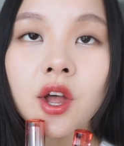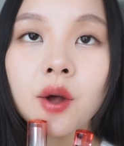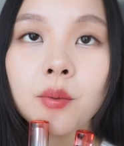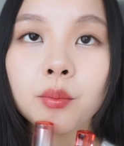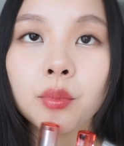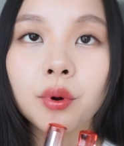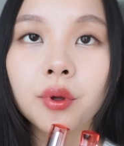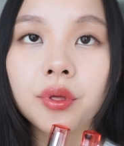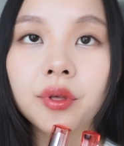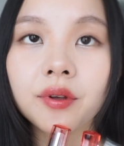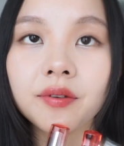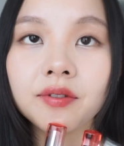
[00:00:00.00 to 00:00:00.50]

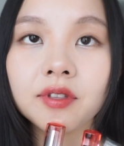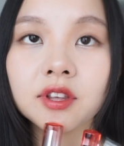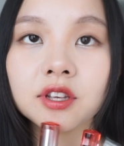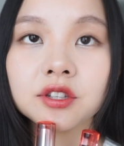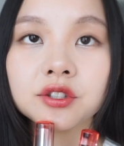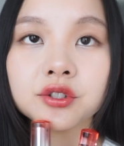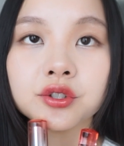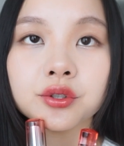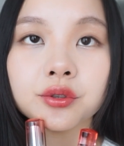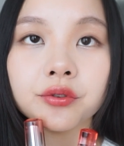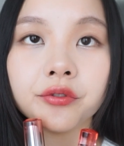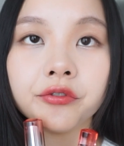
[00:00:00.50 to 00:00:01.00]
Both of
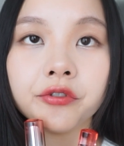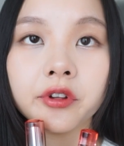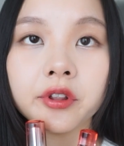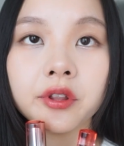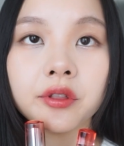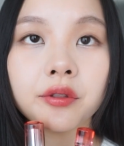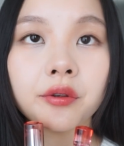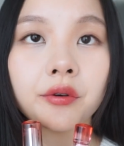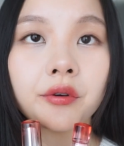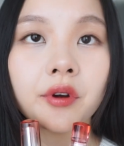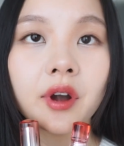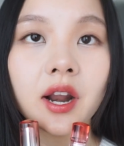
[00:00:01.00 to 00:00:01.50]
these do fill in
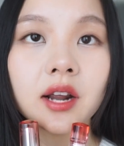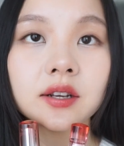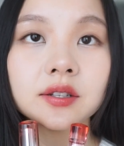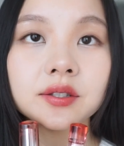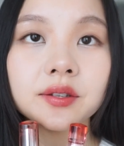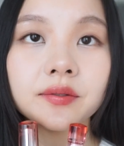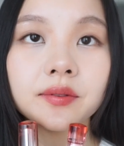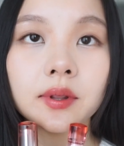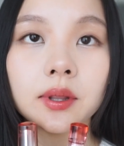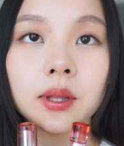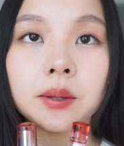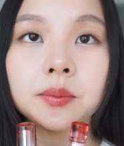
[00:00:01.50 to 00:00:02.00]
the cracks
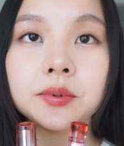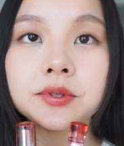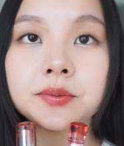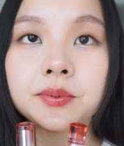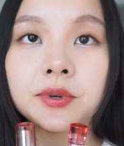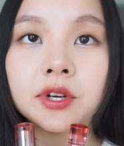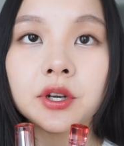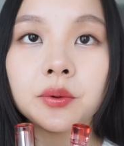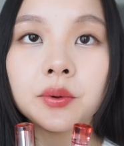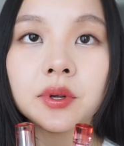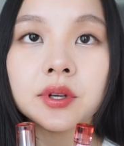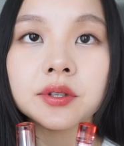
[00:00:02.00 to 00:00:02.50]
of the lips
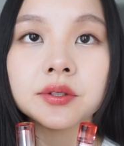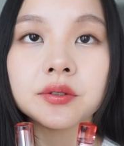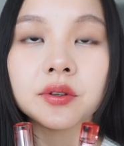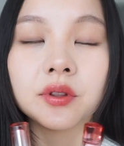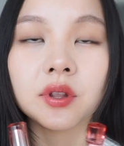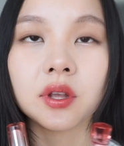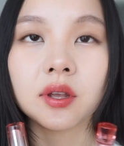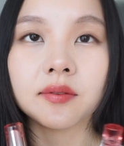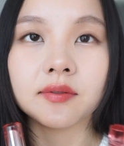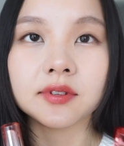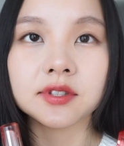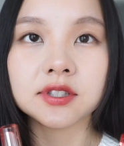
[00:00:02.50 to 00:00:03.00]
pretty well, so they
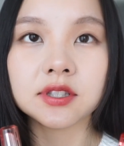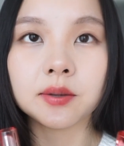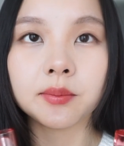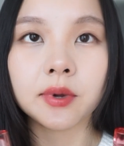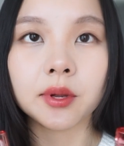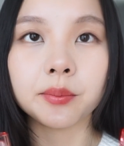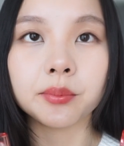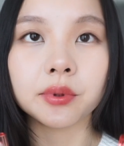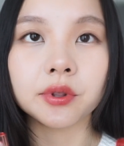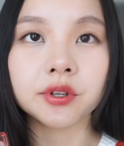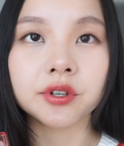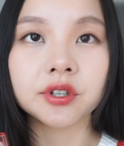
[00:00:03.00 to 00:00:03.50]
give a
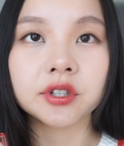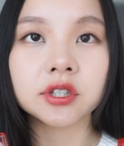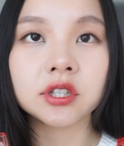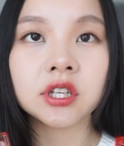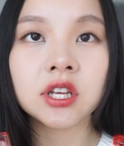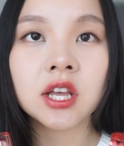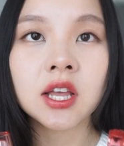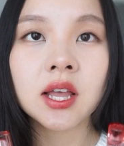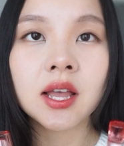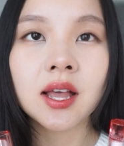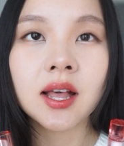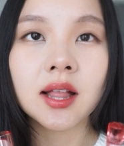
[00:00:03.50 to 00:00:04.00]
semi-blurred
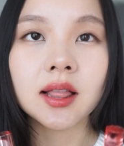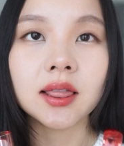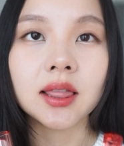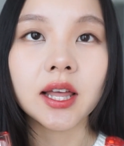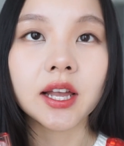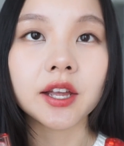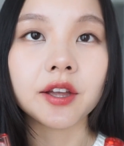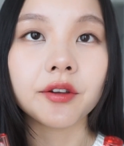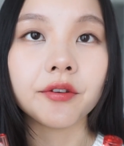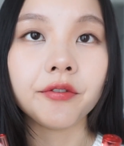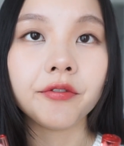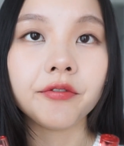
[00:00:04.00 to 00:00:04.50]

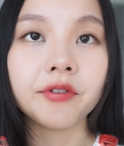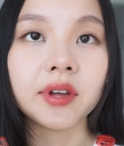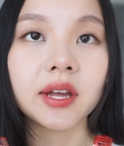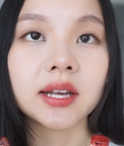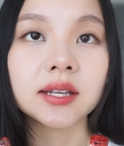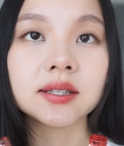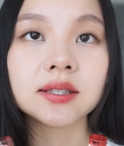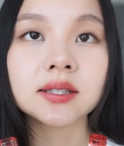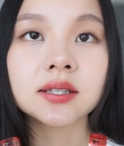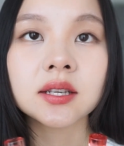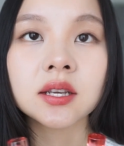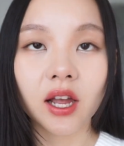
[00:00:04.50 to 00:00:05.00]
like
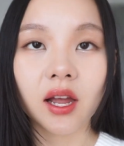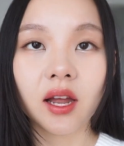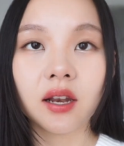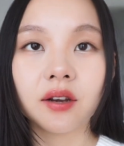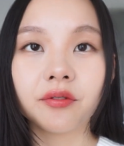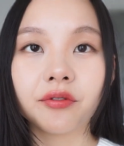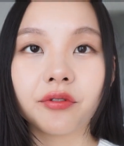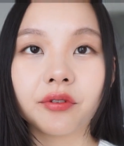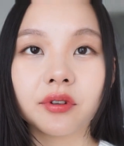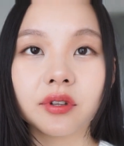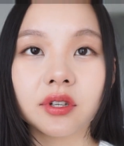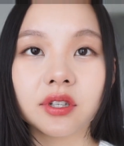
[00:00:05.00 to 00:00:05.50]
effect. And
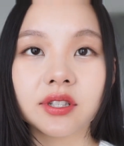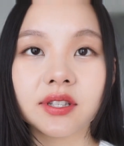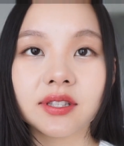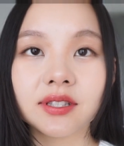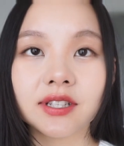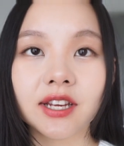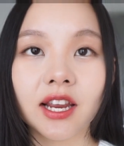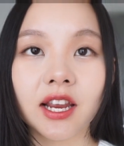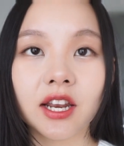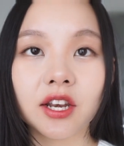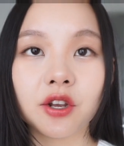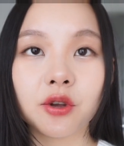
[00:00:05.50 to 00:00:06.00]
for their
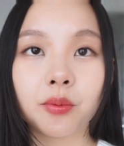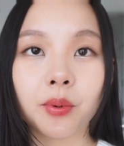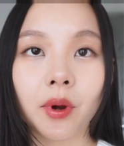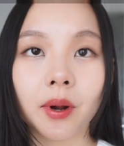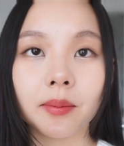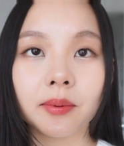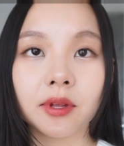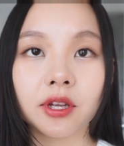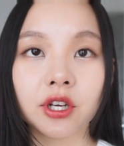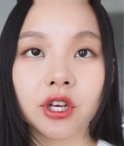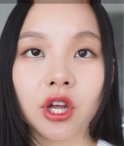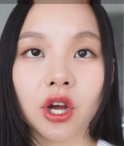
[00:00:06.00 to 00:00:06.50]
stain, you
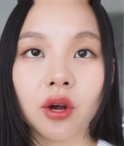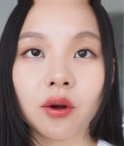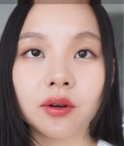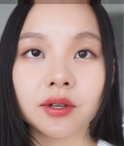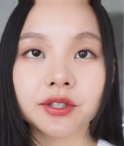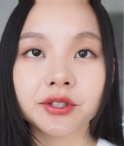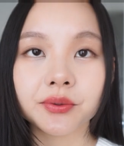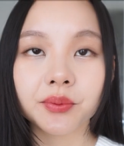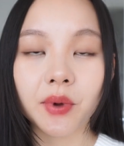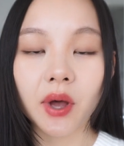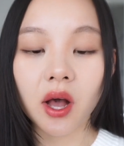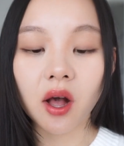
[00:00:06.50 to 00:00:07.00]
probably know
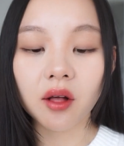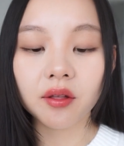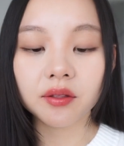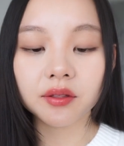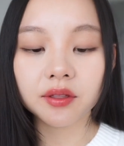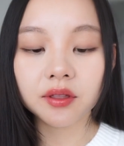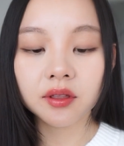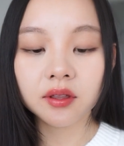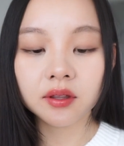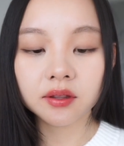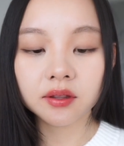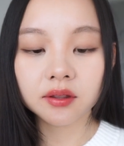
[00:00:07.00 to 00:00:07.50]
as well,
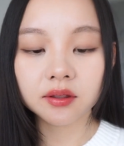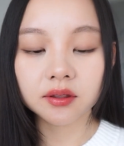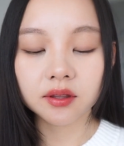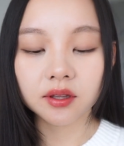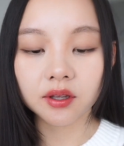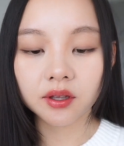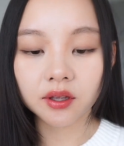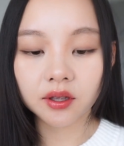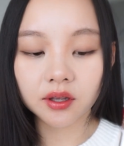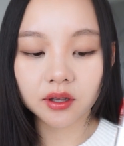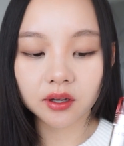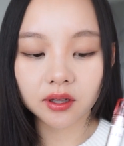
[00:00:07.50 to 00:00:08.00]

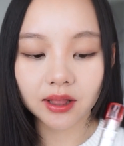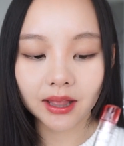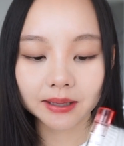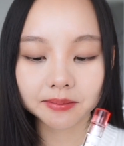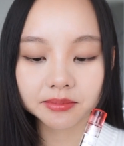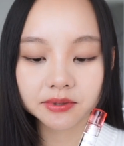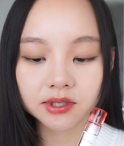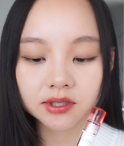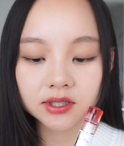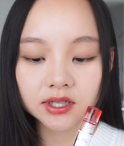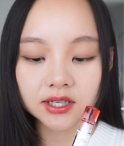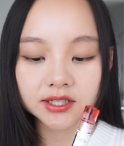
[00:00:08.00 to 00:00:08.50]
the Glam
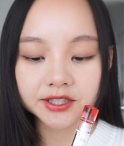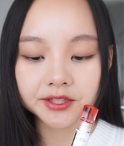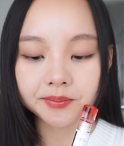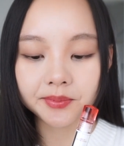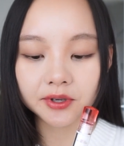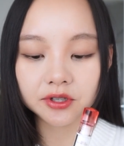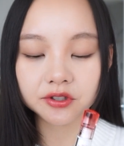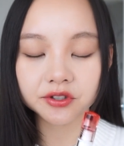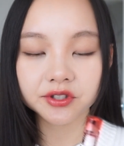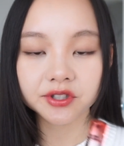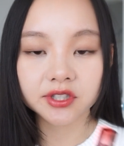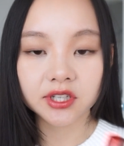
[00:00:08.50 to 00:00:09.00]
Tint has a
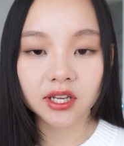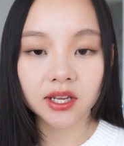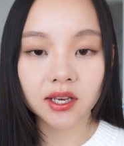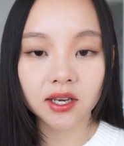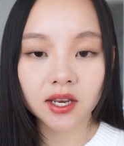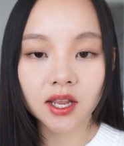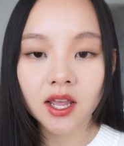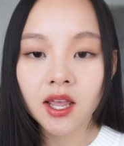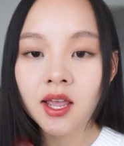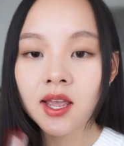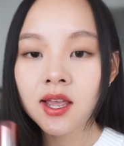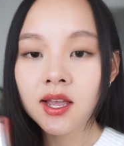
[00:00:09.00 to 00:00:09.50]
better stain
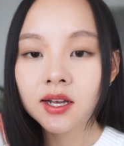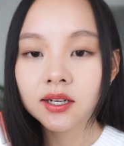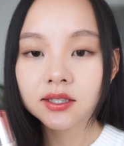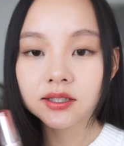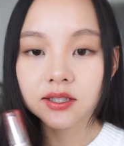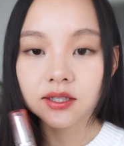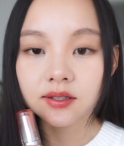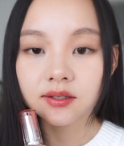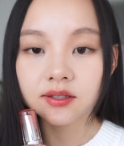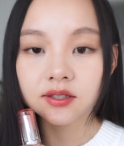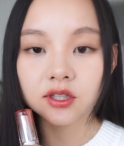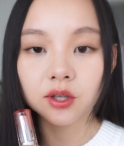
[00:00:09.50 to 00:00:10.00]

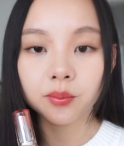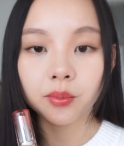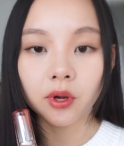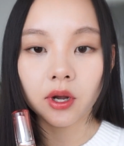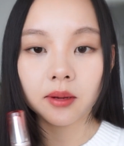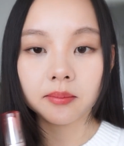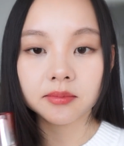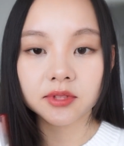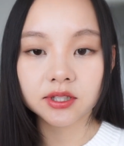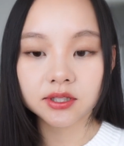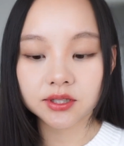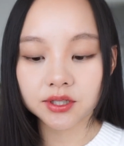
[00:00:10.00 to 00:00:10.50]
since the
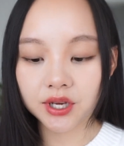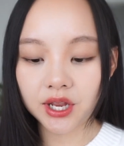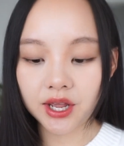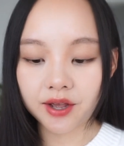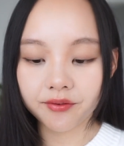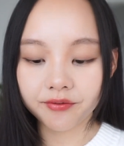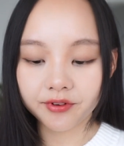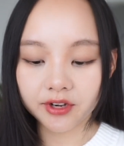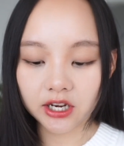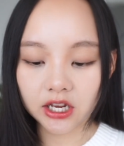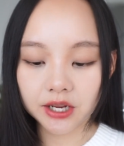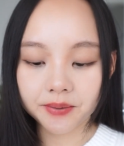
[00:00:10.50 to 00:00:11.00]
balm doesn't
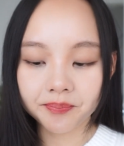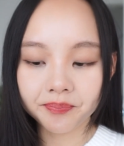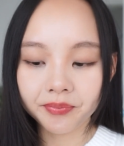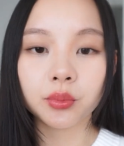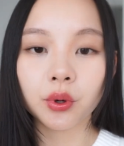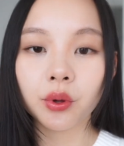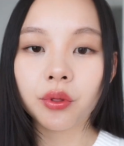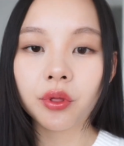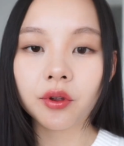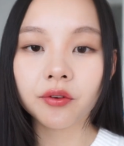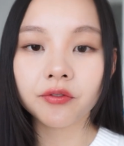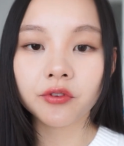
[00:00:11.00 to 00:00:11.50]
have any.
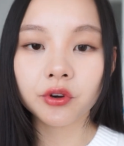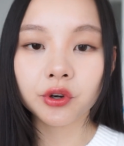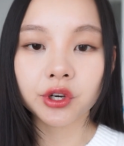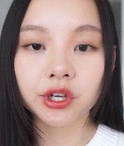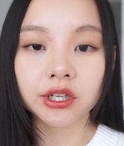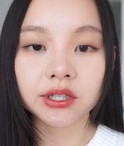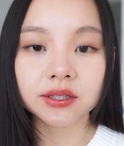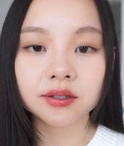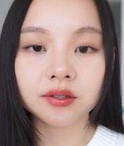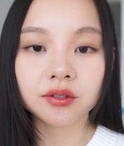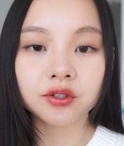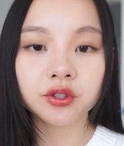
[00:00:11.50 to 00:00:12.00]
Both are very
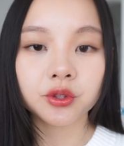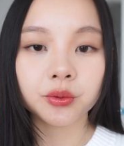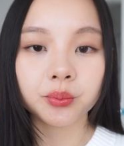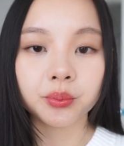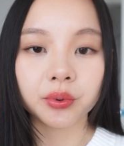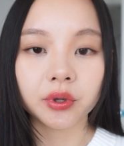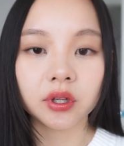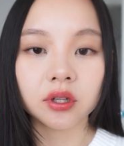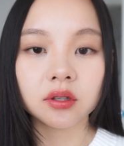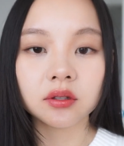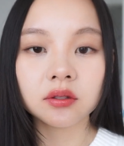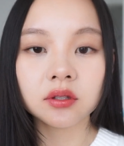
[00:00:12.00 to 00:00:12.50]
easy to
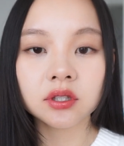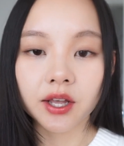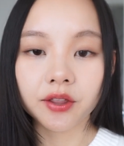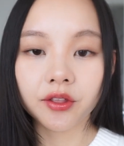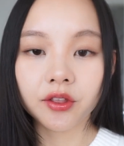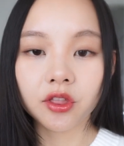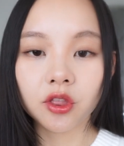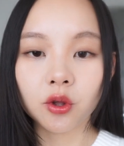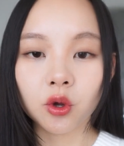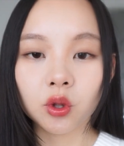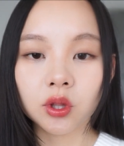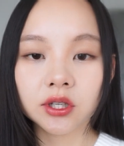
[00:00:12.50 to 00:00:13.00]
build. I
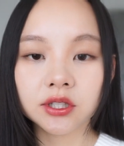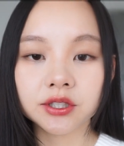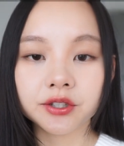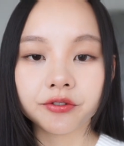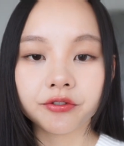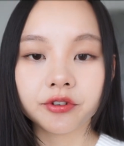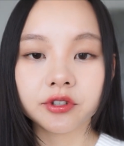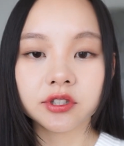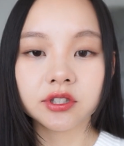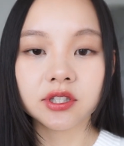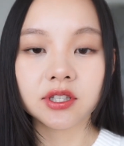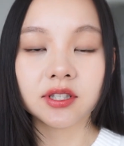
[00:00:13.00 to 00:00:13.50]
think the only
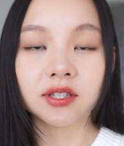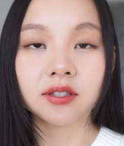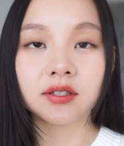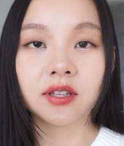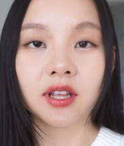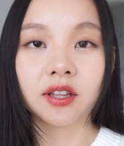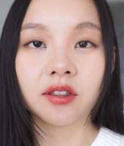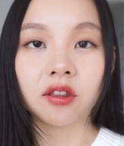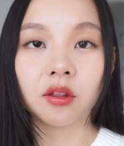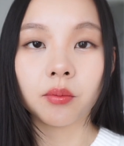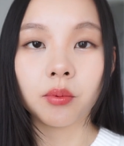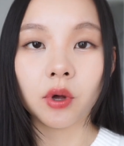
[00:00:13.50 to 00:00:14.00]
difference is
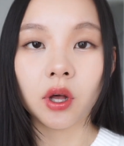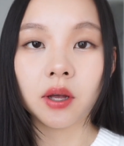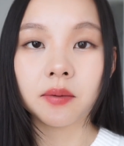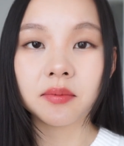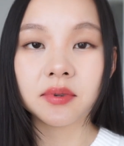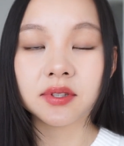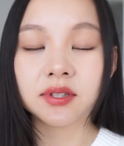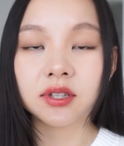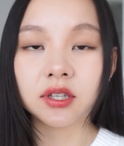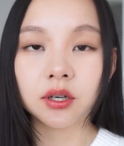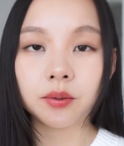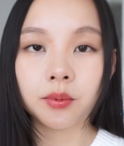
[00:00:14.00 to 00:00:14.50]
that the balm
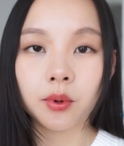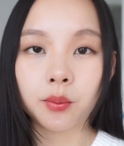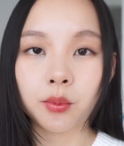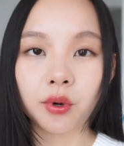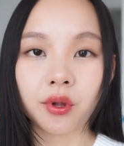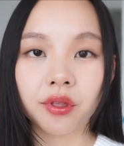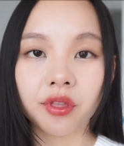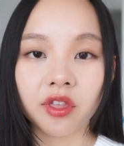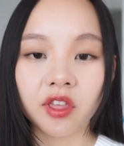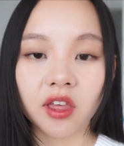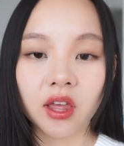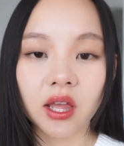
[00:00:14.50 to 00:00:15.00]
is a little bit
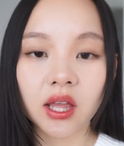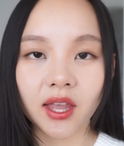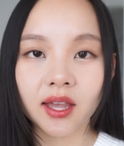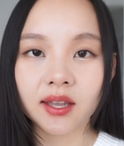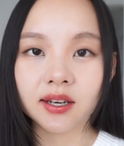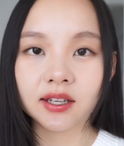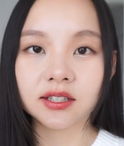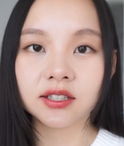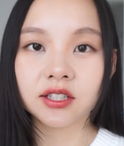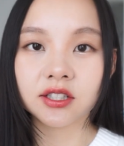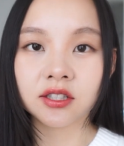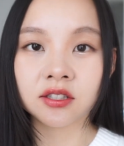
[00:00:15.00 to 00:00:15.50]
more thick and
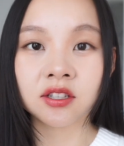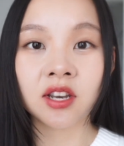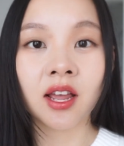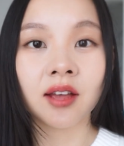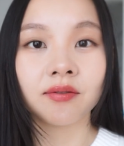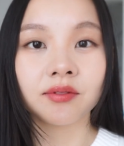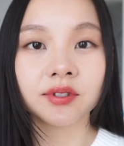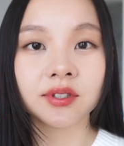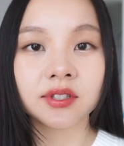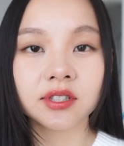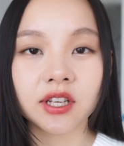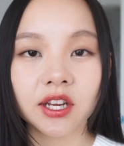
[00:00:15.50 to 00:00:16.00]
it doesn't
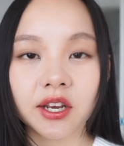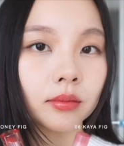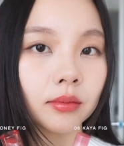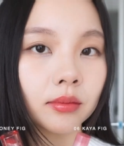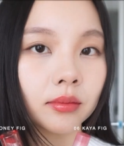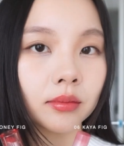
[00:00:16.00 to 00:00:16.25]
have a stain.